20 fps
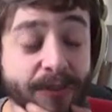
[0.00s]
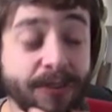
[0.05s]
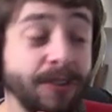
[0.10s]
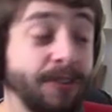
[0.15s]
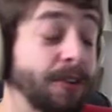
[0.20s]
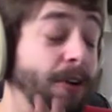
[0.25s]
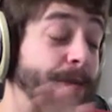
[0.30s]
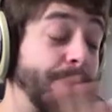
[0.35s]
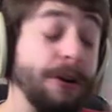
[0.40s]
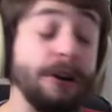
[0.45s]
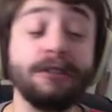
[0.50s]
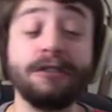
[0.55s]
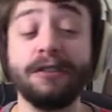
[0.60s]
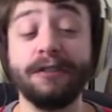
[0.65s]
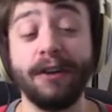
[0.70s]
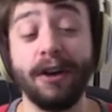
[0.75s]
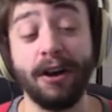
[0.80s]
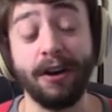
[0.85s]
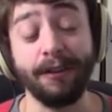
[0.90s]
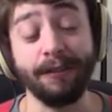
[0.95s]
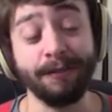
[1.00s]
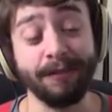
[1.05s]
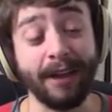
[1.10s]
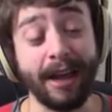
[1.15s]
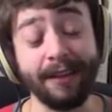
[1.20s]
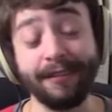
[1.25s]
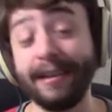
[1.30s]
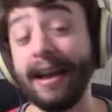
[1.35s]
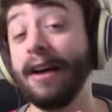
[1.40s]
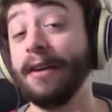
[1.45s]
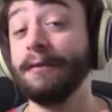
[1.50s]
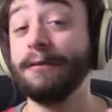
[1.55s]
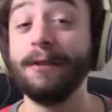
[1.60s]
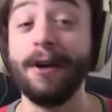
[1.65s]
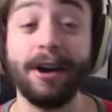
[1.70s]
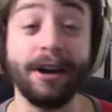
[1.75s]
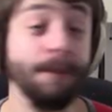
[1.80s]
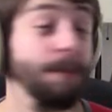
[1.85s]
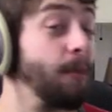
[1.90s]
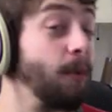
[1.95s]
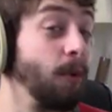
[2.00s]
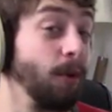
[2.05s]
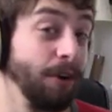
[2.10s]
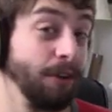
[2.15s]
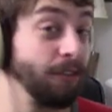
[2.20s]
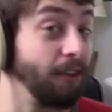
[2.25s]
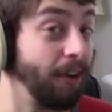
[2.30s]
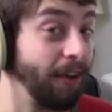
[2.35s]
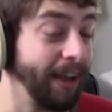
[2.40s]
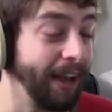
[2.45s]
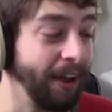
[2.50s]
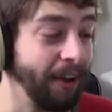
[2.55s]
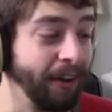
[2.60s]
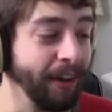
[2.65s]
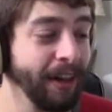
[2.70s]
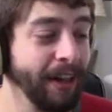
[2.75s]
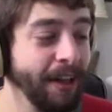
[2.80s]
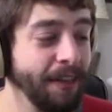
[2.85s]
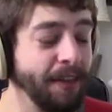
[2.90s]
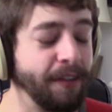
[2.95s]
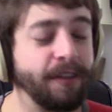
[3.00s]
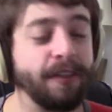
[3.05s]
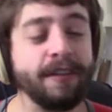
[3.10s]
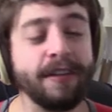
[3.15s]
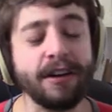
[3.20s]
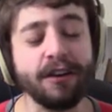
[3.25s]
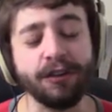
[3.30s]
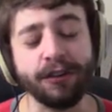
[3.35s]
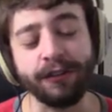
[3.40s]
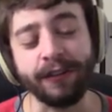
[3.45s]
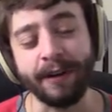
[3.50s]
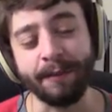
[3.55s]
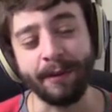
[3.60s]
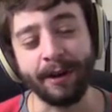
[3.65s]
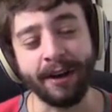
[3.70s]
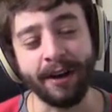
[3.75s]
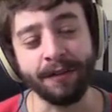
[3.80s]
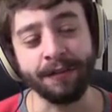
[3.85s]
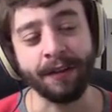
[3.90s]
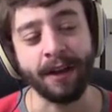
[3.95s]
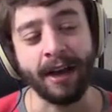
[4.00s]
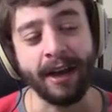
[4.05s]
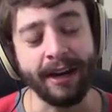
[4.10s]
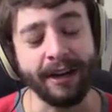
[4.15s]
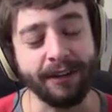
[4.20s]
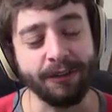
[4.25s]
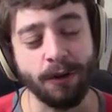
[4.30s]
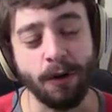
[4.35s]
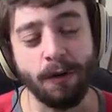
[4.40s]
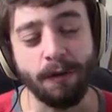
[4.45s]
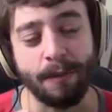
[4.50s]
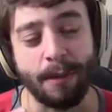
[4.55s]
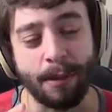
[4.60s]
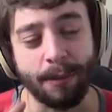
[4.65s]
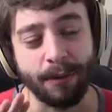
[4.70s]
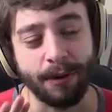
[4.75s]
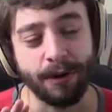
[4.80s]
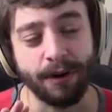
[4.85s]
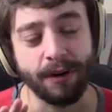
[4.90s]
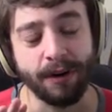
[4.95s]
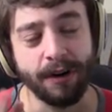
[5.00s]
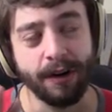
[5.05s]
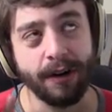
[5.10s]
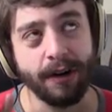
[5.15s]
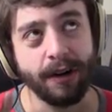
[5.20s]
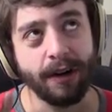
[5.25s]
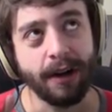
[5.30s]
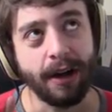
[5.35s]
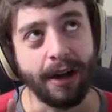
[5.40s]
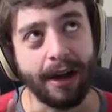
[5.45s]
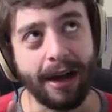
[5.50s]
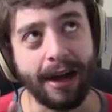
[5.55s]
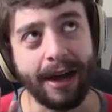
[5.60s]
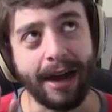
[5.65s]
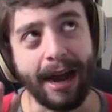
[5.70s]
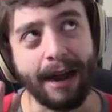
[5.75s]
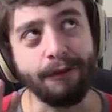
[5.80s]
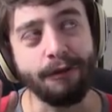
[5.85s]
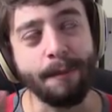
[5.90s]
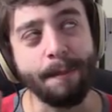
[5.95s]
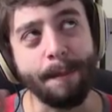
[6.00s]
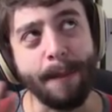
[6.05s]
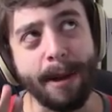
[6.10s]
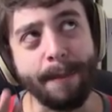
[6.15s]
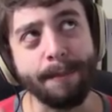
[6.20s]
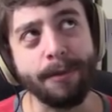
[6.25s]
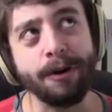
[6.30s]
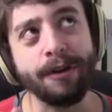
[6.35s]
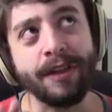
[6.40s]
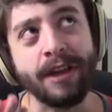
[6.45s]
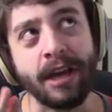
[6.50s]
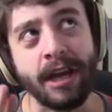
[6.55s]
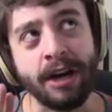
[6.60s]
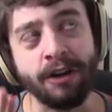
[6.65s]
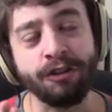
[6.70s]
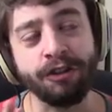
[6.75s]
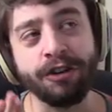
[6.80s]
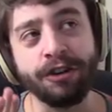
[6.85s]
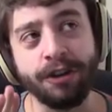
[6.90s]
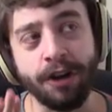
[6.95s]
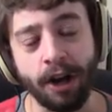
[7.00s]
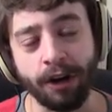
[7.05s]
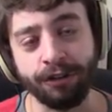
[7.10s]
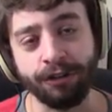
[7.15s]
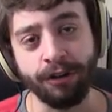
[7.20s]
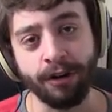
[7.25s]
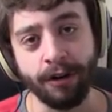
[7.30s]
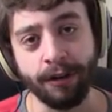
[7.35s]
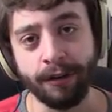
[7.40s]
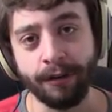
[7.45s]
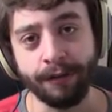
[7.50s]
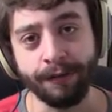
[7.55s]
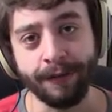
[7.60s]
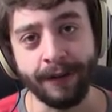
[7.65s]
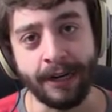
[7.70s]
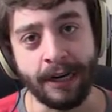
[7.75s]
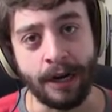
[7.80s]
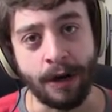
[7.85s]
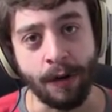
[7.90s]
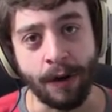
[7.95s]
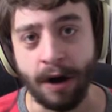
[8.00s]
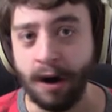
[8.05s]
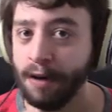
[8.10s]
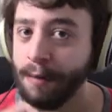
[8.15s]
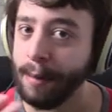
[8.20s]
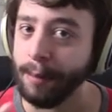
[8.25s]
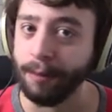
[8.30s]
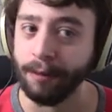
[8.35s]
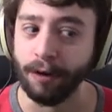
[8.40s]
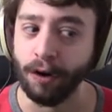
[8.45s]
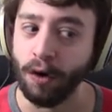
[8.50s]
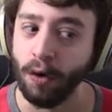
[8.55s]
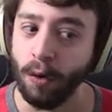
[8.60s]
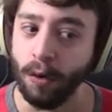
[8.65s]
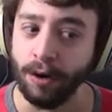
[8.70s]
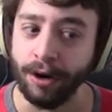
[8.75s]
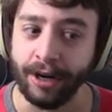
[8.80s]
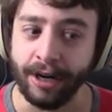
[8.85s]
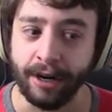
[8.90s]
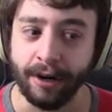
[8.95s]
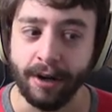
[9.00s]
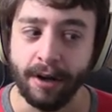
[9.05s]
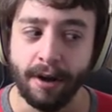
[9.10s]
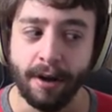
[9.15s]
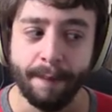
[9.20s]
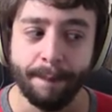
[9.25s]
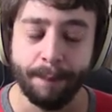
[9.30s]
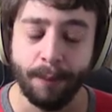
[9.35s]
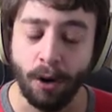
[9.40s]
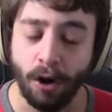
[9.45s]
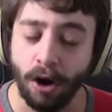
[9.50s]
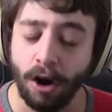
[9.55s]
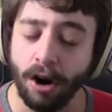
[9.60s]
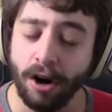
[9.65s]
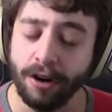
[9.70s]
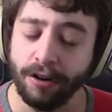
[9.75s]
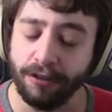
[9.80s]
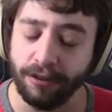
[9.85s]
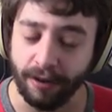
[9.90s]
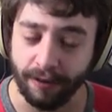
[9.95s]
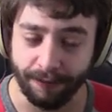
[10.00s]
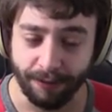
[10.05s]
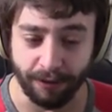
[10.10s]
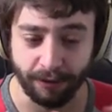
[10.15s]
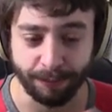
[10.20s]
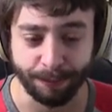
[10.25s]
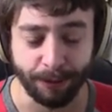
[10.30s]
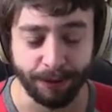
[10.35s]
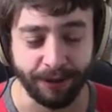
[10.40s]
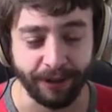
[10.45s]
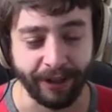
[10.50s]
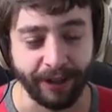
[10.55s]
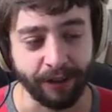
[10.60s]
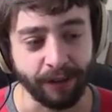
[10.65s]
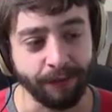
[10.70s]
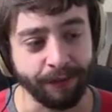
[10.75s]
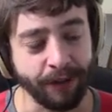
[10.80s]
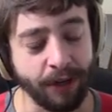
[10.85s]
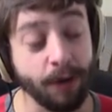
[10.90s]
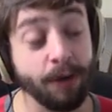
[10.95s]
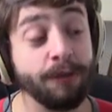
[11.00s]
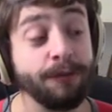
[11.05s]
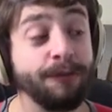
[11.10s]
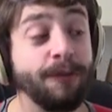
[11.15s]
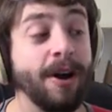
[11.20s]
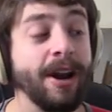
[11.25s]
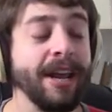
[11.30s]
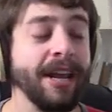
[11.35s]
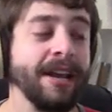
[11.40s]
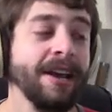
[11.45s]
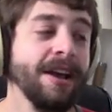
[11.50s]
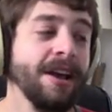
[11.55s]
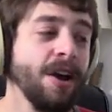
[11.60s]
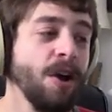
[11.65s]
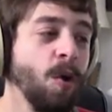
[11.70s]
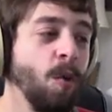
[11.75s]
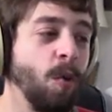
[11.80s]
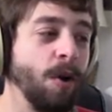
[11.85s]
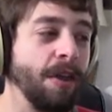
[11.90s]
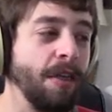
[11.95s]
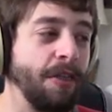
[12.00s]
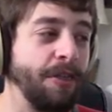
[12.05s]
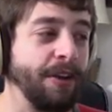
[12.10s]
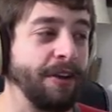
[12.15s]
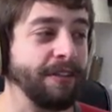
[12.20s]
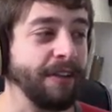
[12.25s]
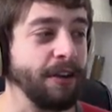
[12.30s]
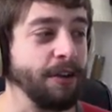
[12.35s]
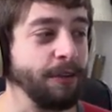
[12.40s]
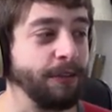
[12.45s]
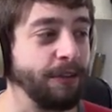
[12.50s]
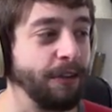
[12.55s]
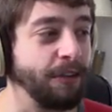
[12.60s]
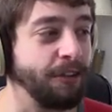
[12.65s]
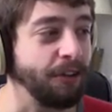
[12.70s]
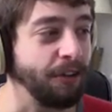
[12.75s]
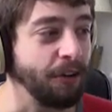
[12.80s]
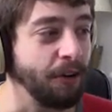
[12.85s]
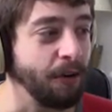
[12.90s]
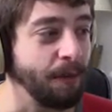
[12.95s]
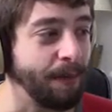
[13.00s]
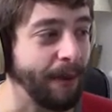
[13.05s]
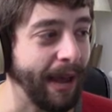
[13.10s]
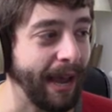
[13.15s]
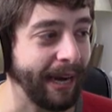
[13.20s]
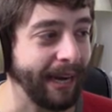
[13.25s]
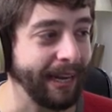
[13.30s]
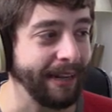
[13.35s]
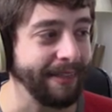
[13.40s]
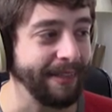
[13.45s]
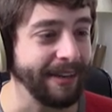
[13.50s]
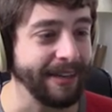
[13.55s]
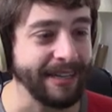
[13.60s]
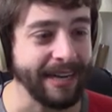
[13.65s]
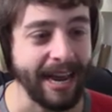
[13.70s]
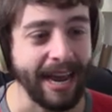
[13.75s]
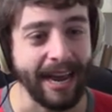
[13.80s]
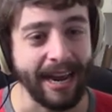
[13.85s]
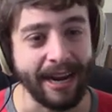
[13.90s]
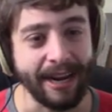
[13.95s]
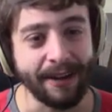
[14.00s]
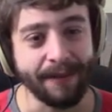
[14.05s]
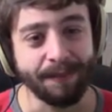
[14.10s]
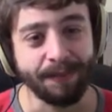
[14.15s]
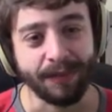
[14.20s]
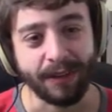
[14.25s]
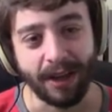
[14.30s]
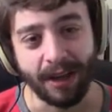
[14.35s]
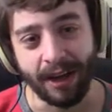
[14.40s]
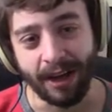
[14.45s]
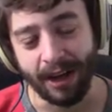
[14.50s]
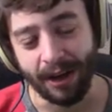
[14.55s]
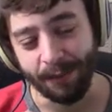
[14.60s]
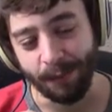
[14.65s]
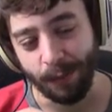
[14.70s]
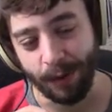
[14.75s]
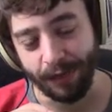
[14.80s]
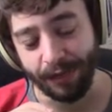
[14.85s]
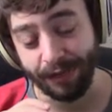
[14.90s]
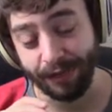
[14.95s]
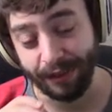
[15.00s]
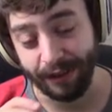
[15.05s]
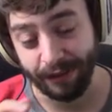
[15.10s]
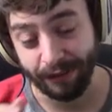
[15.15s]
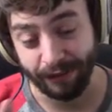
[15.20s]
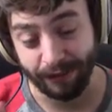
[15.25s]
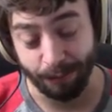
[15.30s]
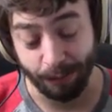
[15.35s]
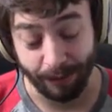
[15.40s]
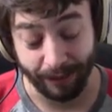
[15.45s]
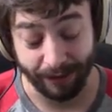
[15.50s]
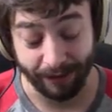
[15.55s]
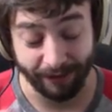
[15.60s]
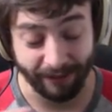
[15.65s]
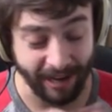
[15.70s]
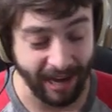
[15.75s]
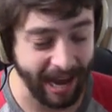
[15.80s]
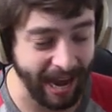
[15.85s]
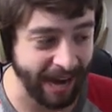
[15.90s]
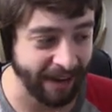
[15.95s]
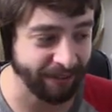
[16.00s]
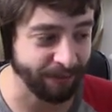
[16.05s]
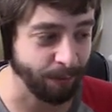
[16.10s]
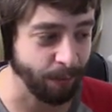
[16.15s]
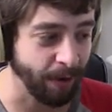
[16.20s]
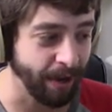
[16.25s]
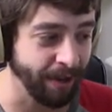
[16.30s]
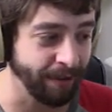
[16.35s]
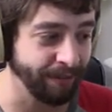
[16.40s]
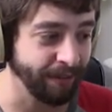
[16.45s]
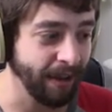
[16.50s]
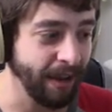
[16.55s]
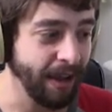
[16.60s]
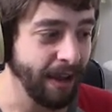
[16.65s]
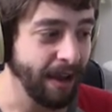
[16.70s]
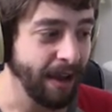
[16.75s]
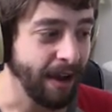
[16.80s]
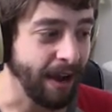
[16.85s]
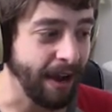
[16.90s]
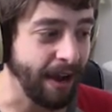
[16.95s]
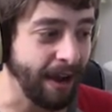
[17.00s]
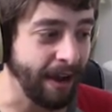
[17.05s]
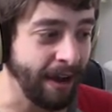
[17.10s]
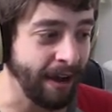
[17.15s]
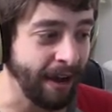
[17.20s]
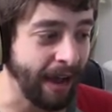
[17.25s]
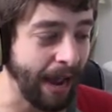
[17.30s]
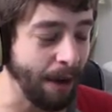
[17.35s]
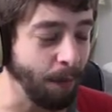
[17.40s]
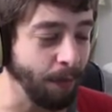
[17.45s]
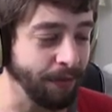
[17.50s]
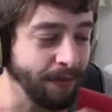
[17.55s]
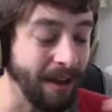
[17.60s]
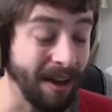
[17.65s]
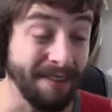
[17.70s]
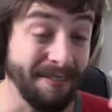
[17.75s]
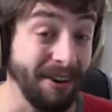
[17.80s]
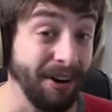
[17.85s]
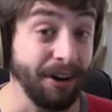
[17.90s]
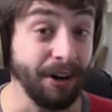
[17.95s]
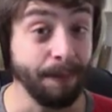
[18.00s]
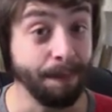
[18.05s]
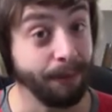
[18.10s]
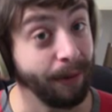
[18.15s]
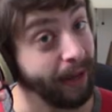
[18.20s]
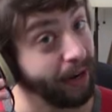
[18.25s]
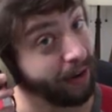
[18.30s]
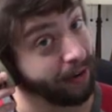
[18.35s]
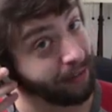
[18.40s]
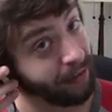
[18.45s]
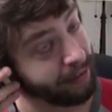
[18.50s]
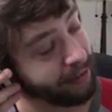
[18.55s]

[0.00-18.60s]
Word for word: So first of all, I sound fucking bored as all hell. This is interesting because I don't remember. I remember the introduction to this video, and I remember recording parts of this particular video. It's funny. One of the things I used to do back in the day um, with these with these casts was uh, I was not a very good player at the